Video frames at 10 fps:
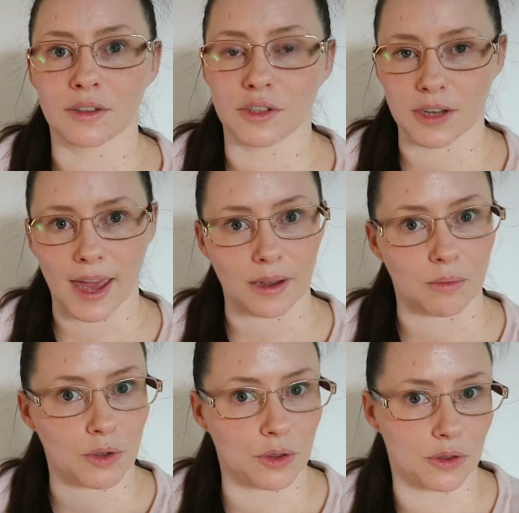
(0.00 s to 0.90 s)
today
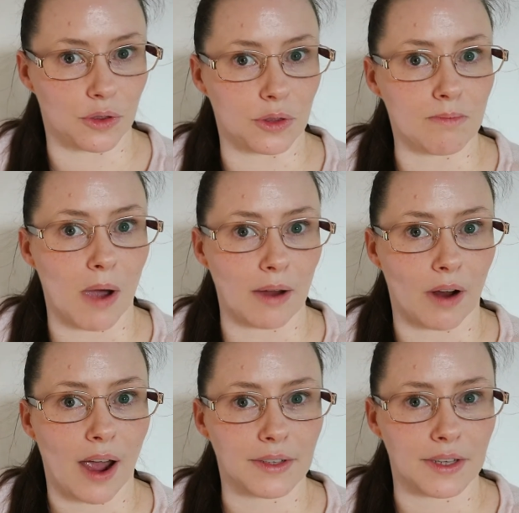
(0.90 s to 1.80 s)
with my
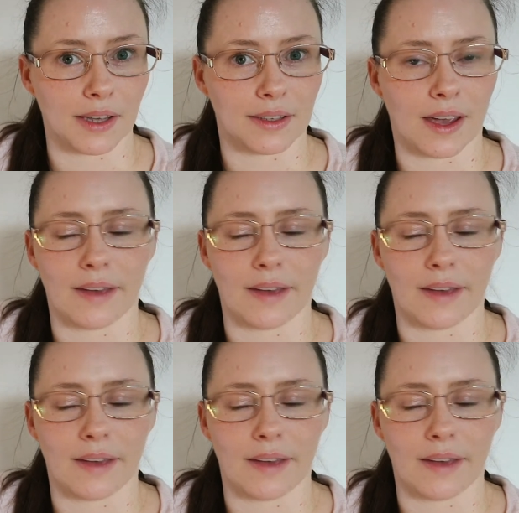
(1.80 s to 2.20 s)
writing,